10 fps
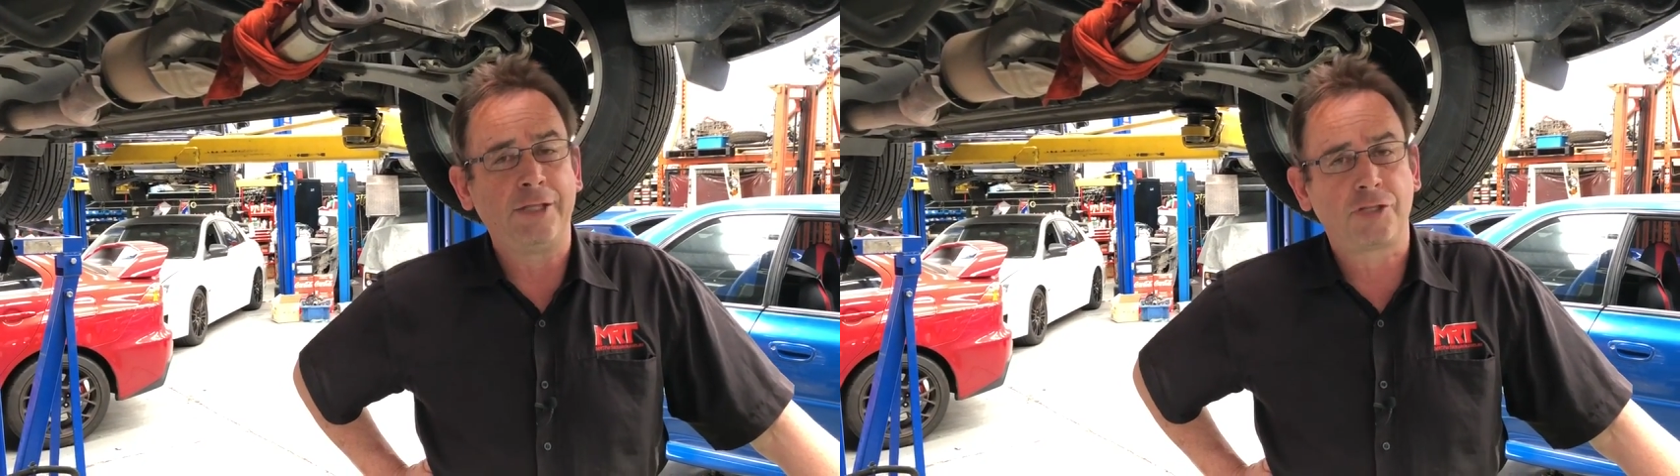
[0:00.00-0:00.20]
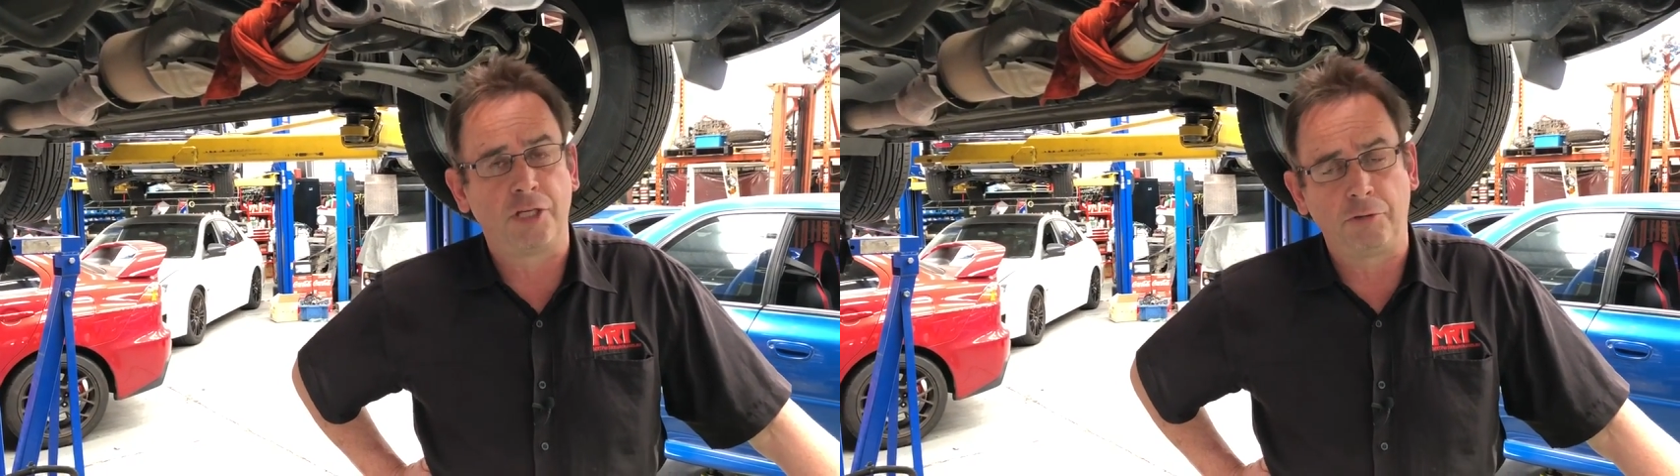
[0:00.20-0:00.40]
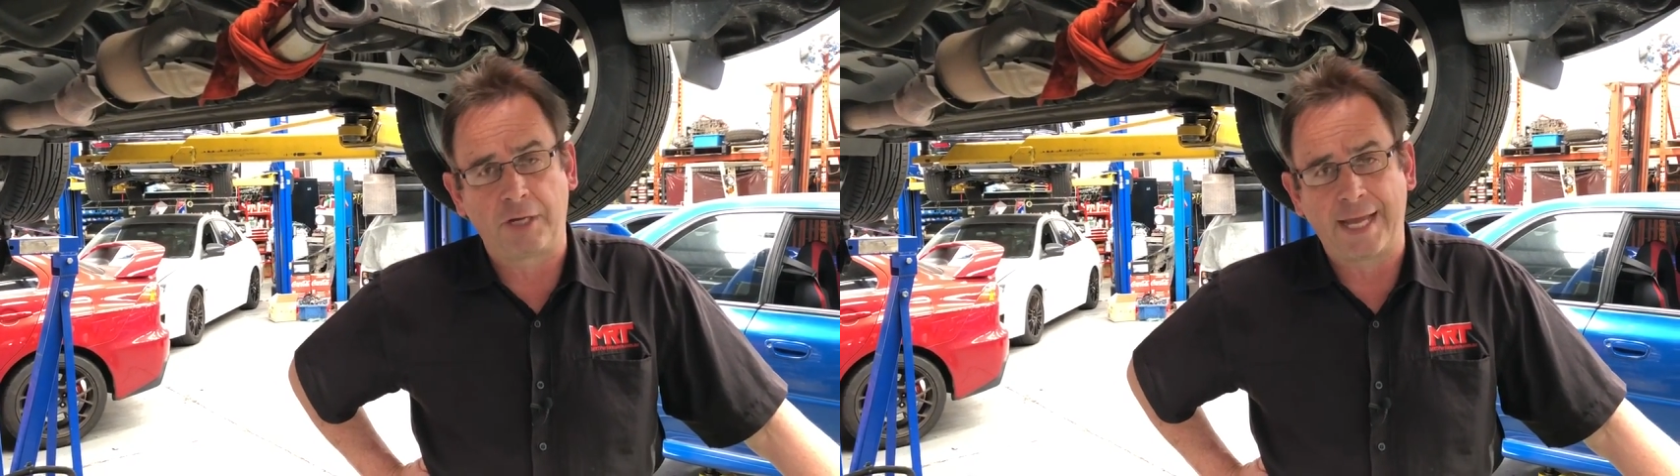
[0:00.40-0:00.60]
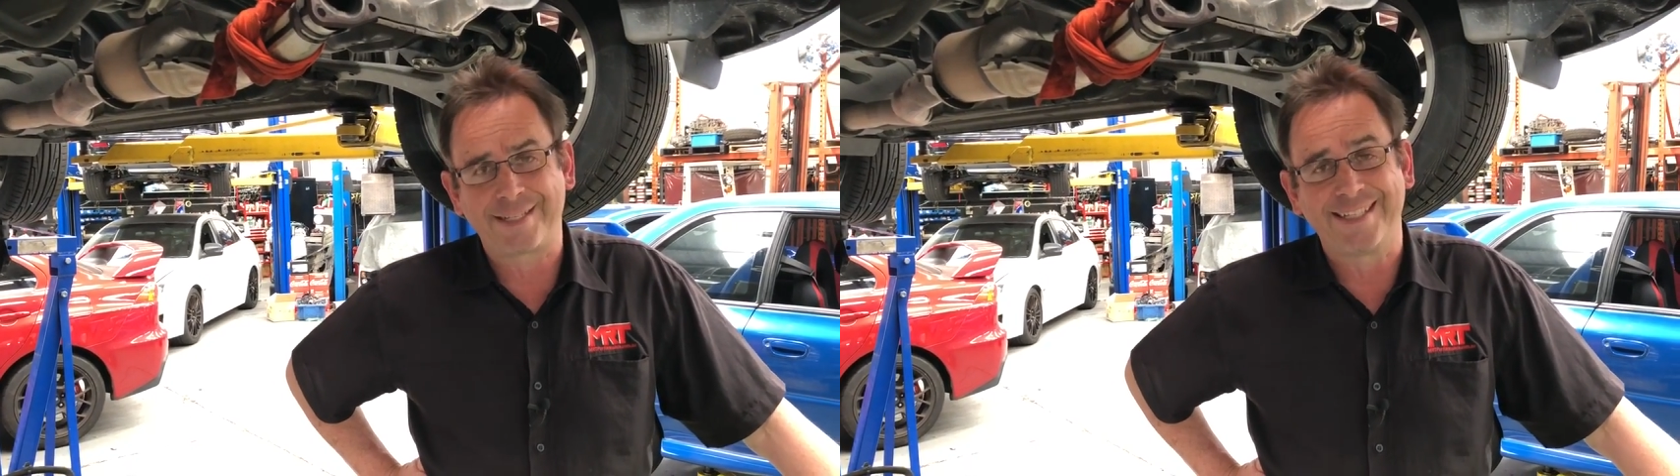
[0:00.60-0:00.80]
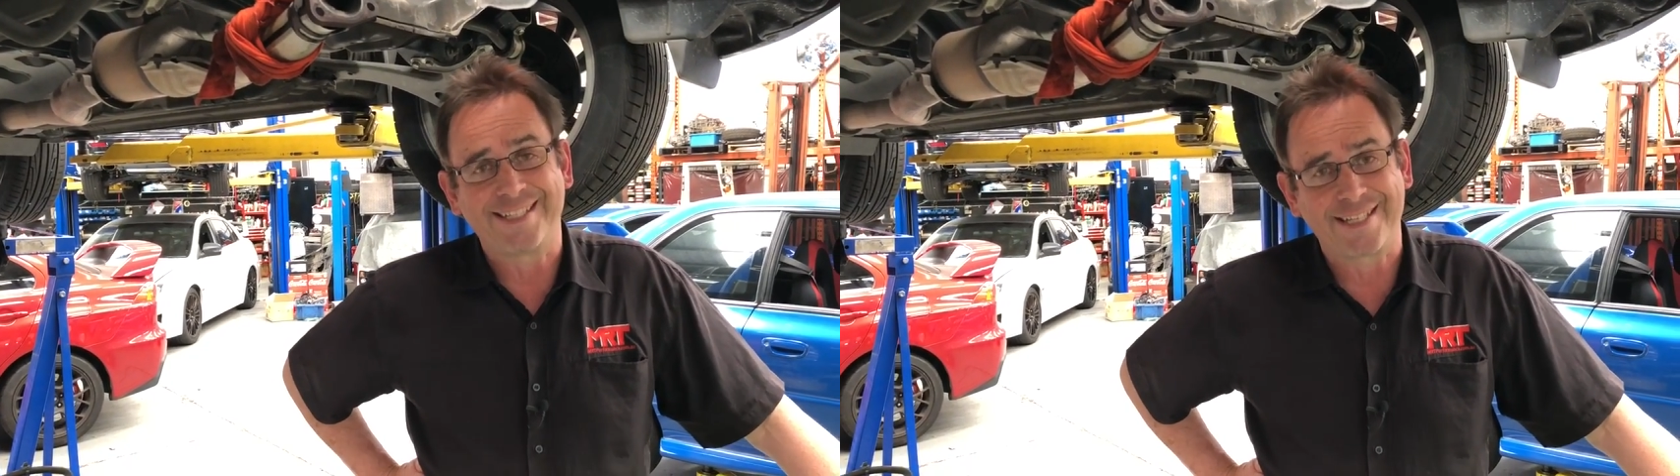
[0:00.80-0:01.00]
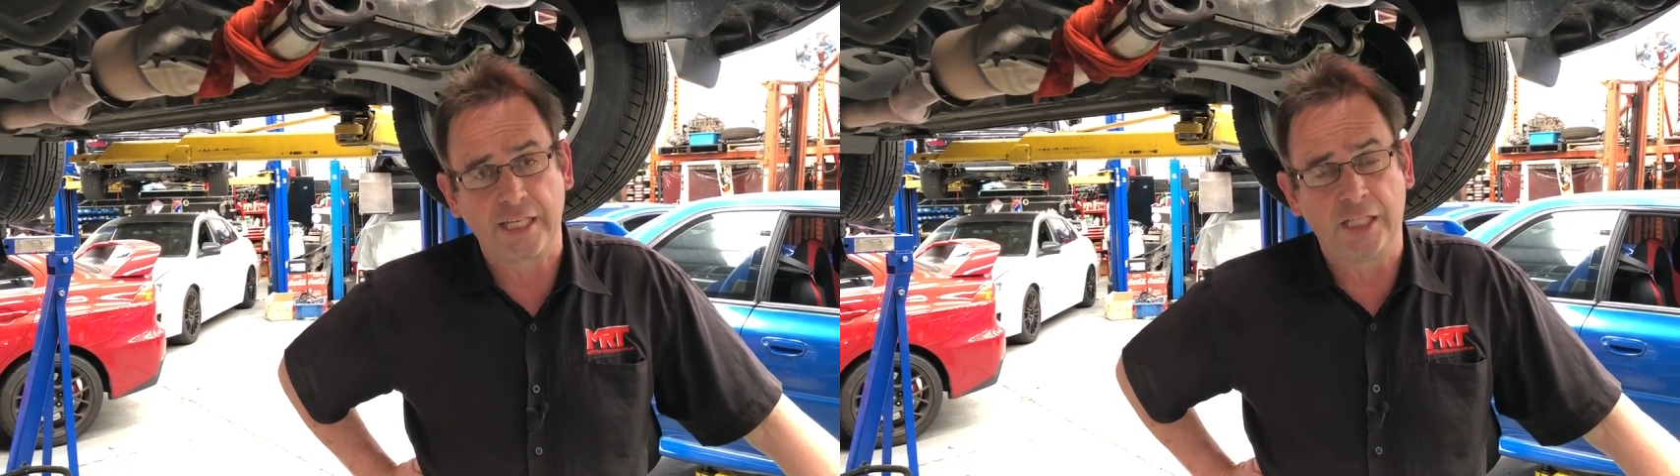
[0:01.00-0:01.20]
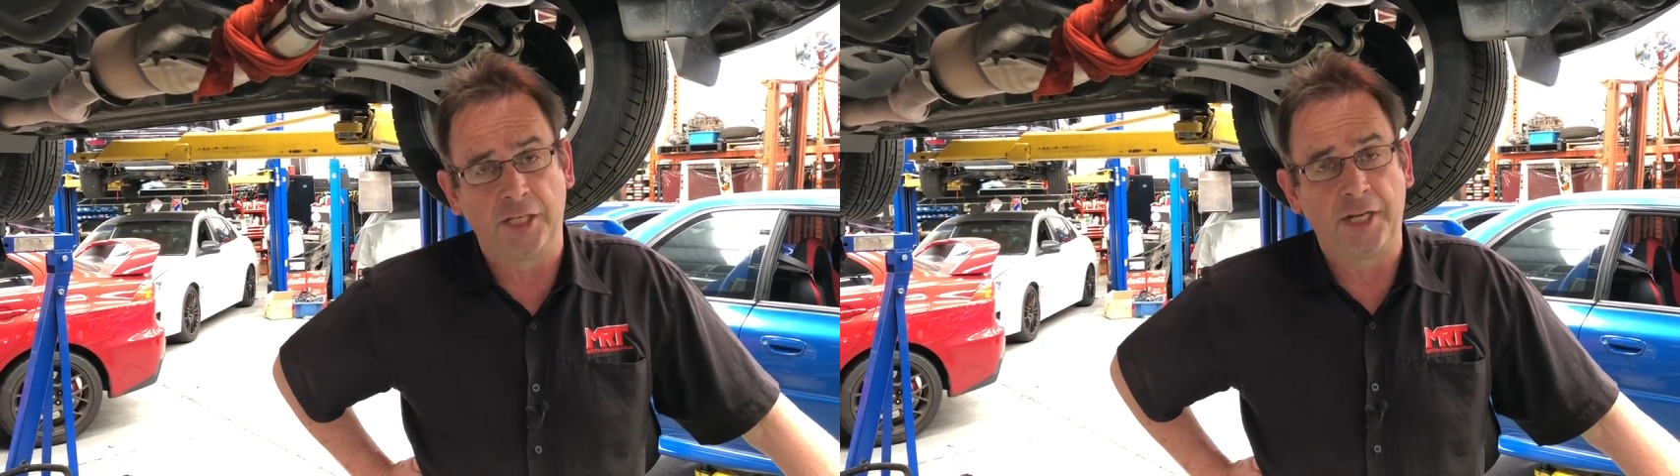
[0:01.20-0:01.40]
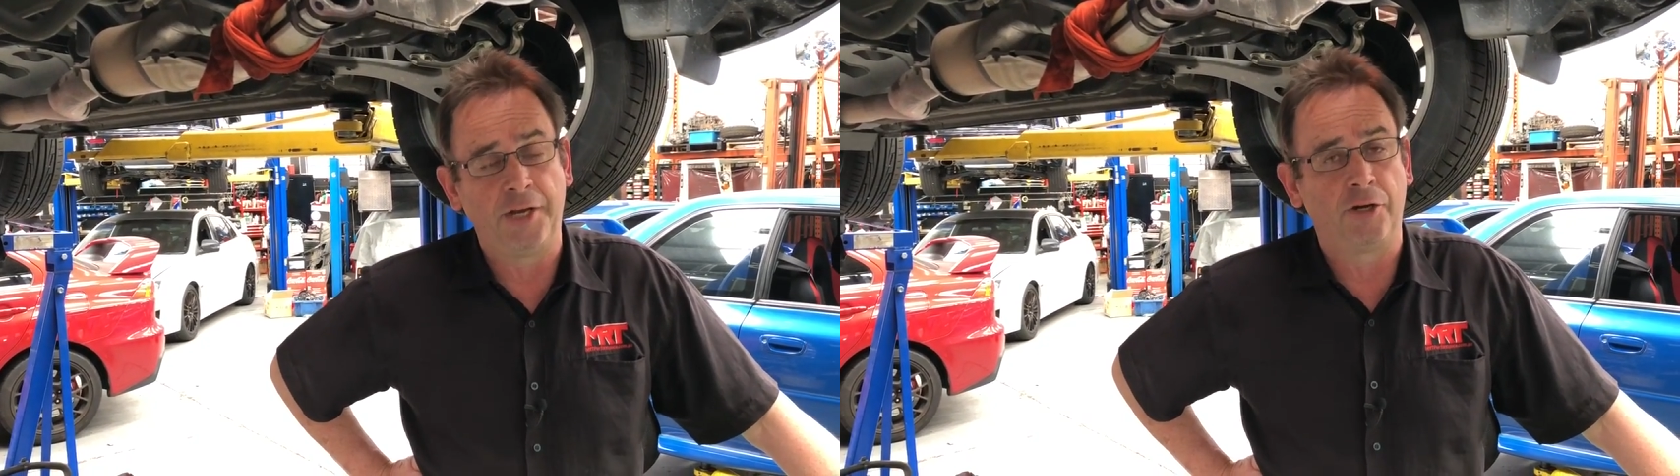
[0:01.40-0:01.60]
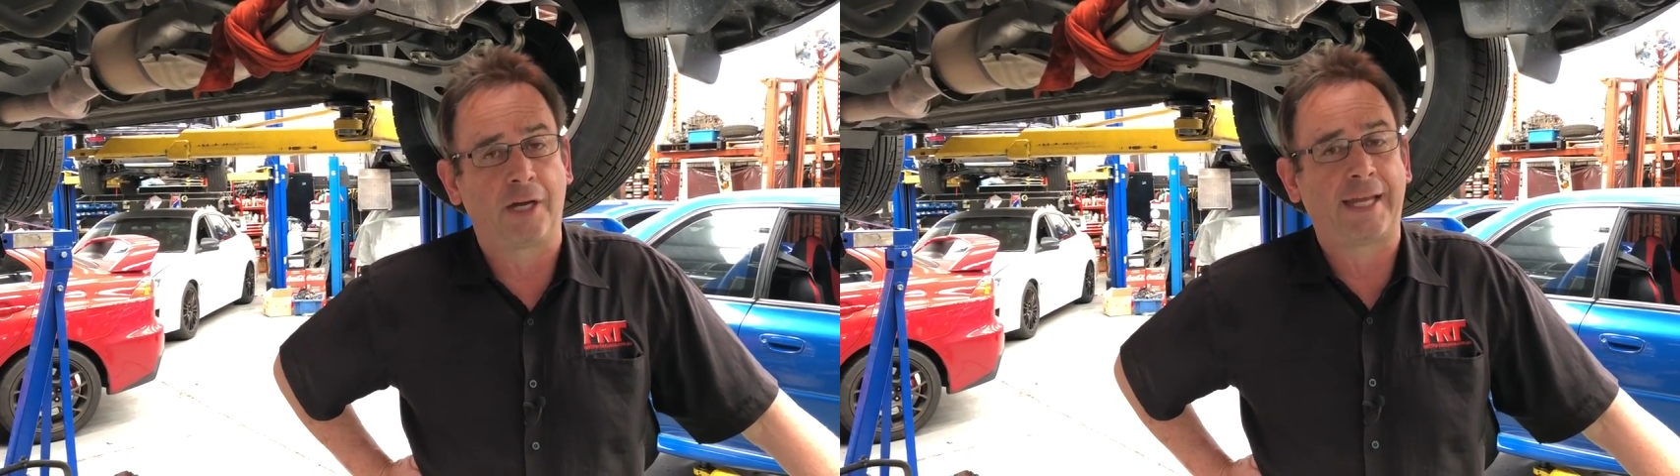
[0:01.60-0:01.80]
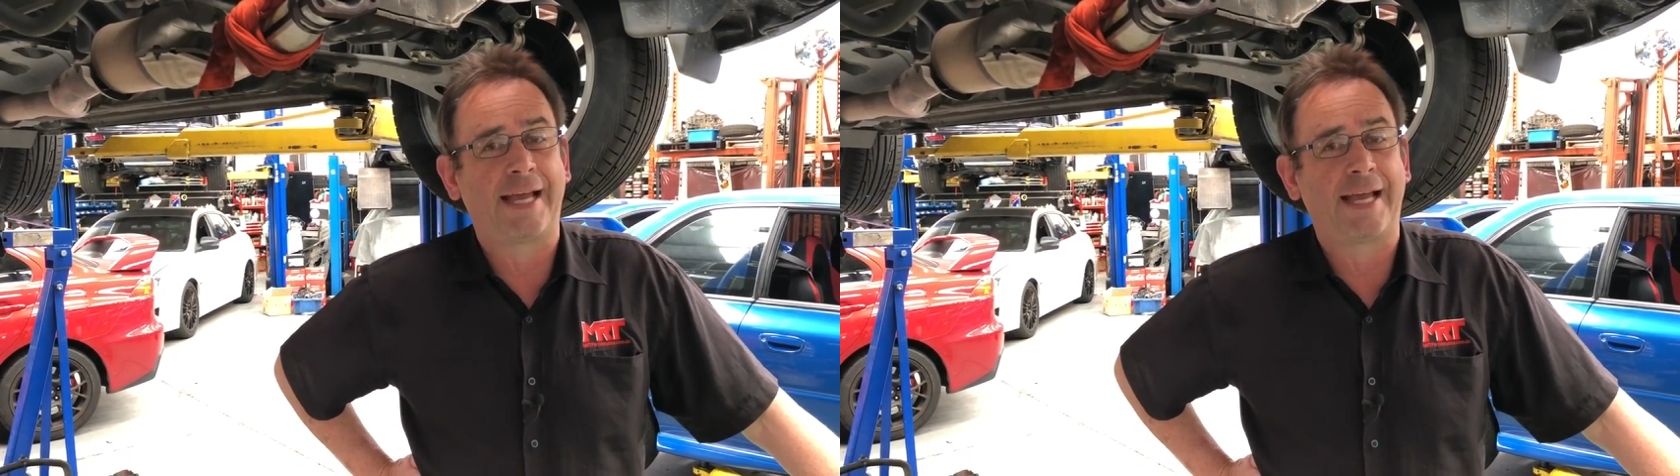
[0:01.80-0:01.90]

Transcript: internal gasket sealant and not